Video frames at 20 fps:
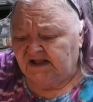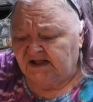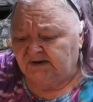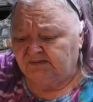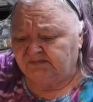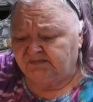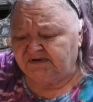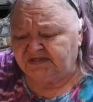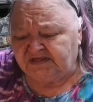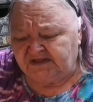
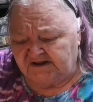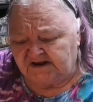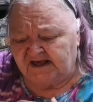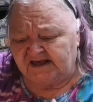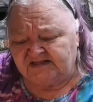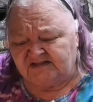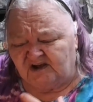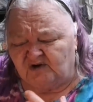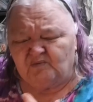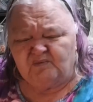But then
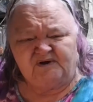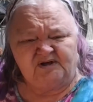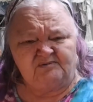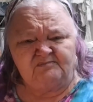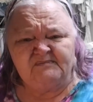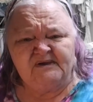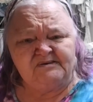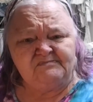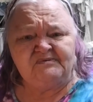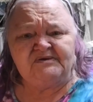I thought, well,
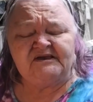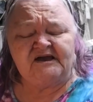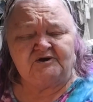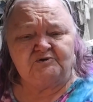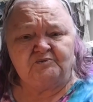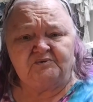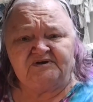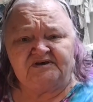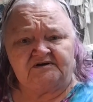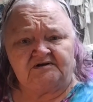maybe I
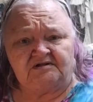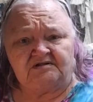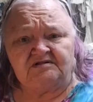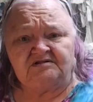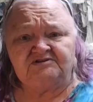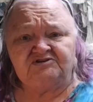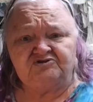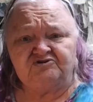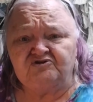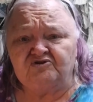will.
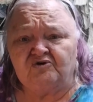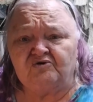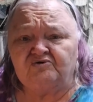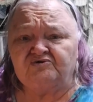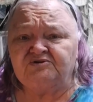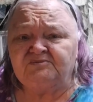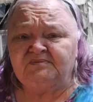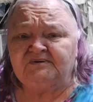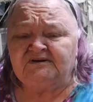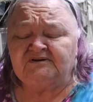
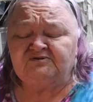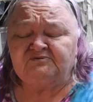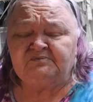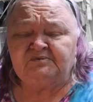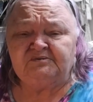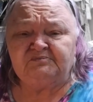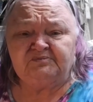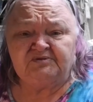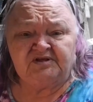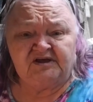Only because
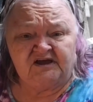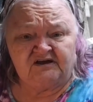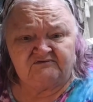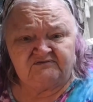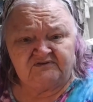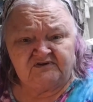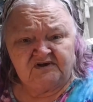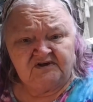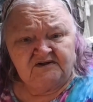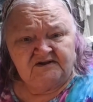people have
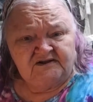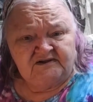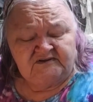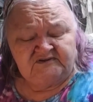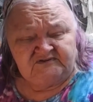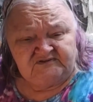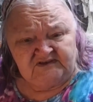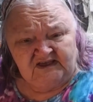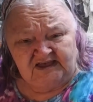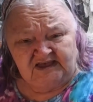
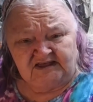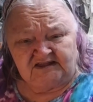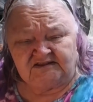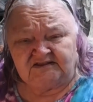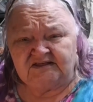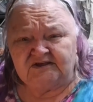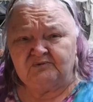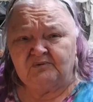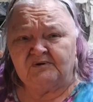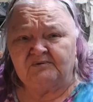said
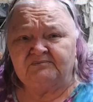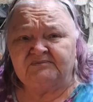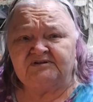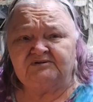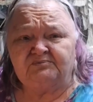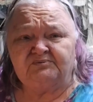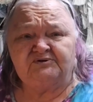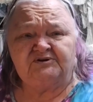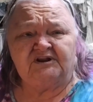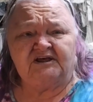they want me
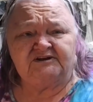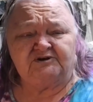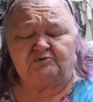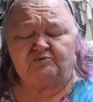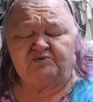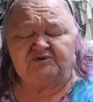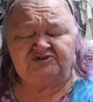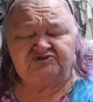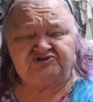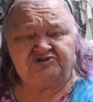to put like a
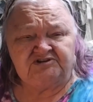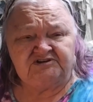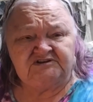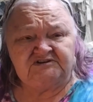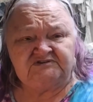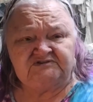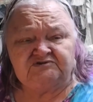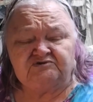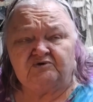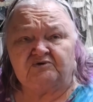wish
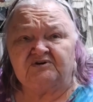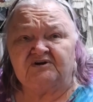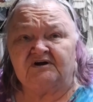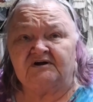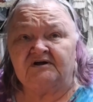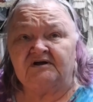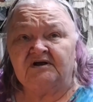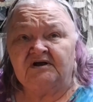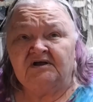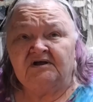list
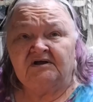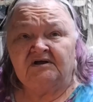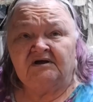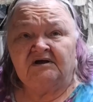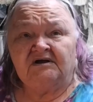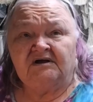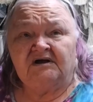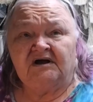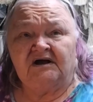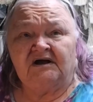or
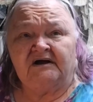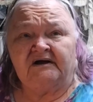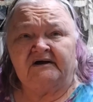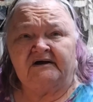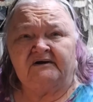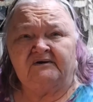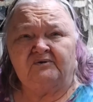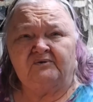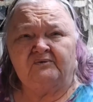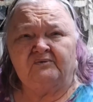
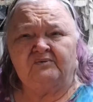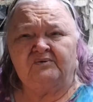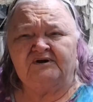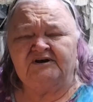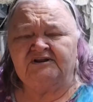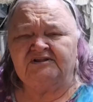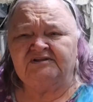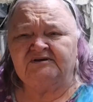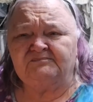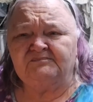one
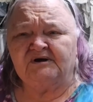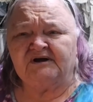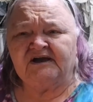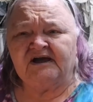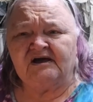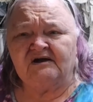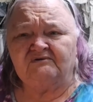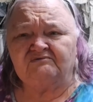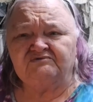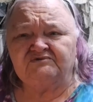of them
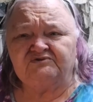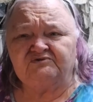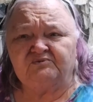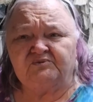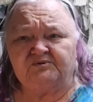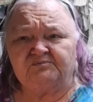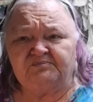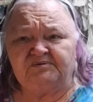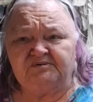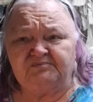accounts
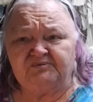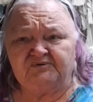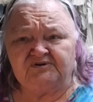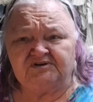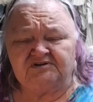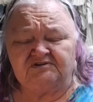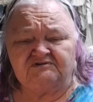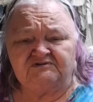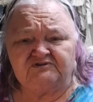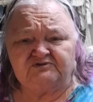where people
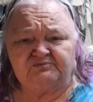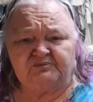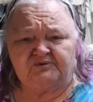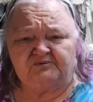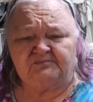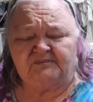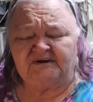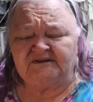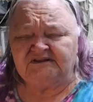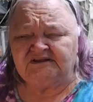can just
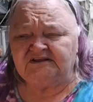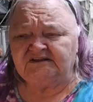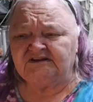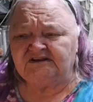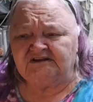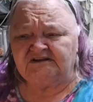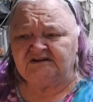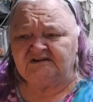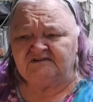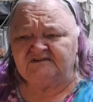put money in
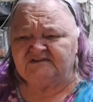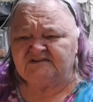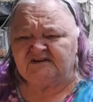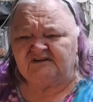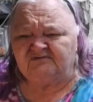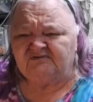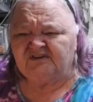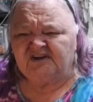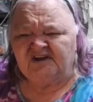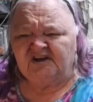it and stuff.